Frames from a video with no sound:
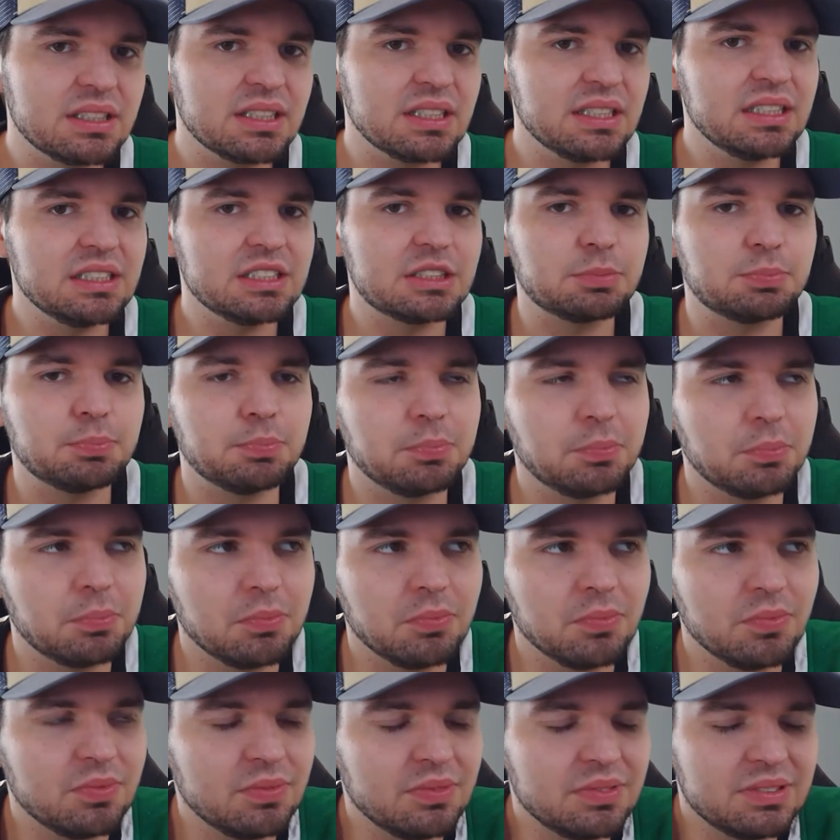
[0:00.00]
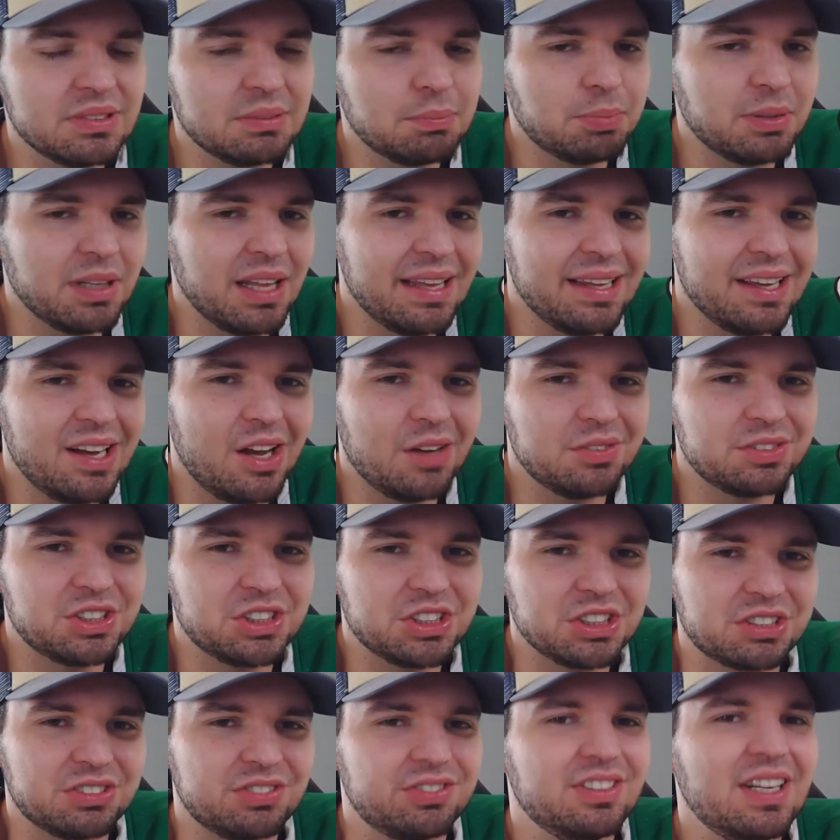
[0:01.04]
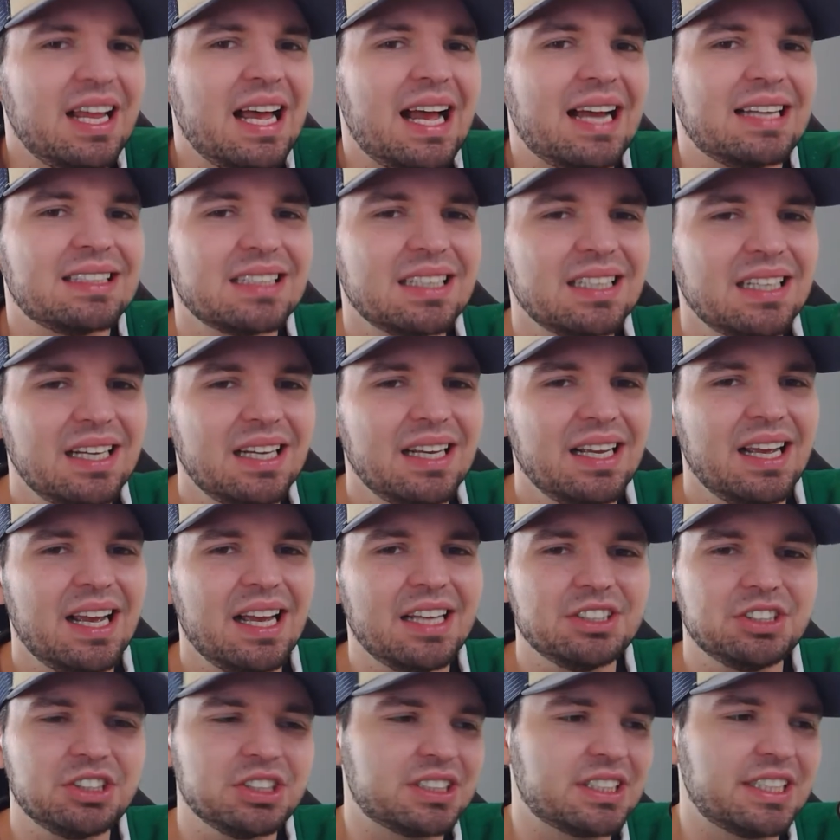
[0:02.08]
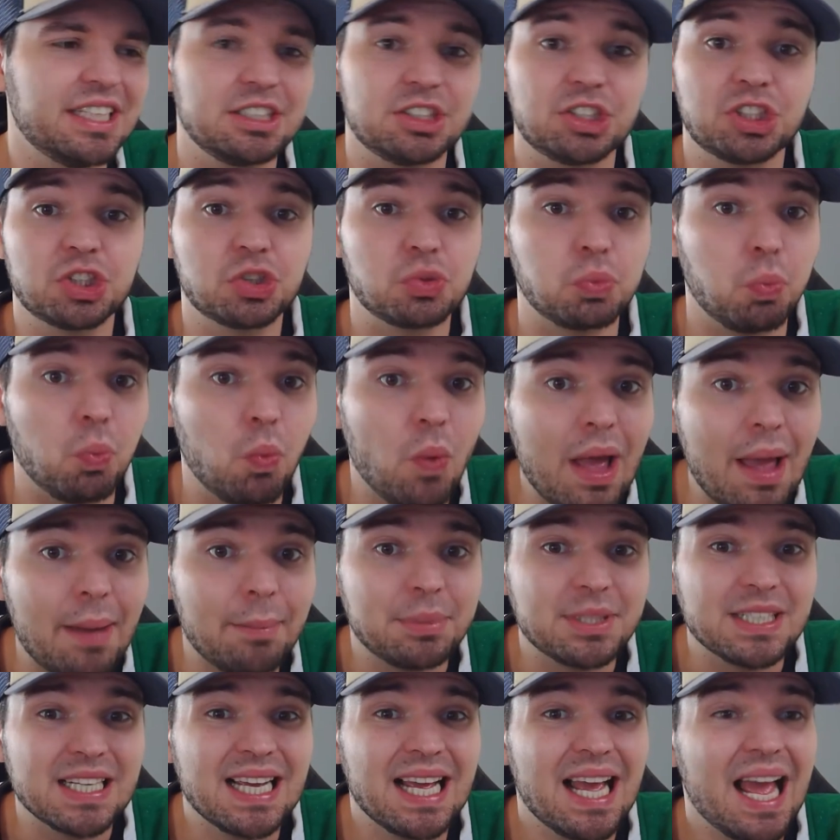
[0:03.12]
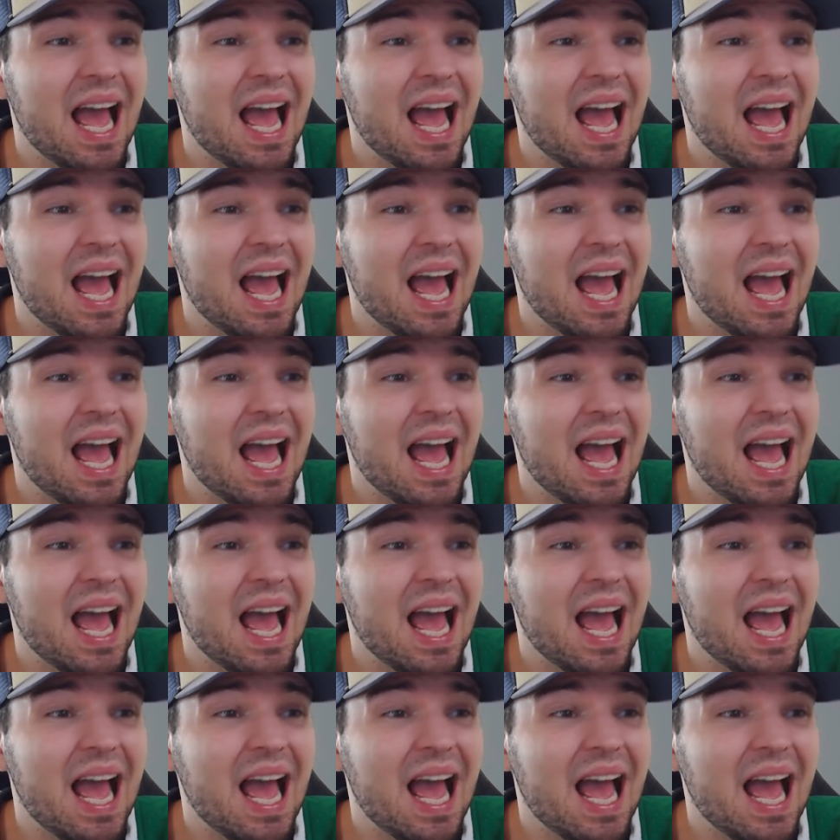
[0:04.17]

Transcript: these playoffs just flat and just get swept.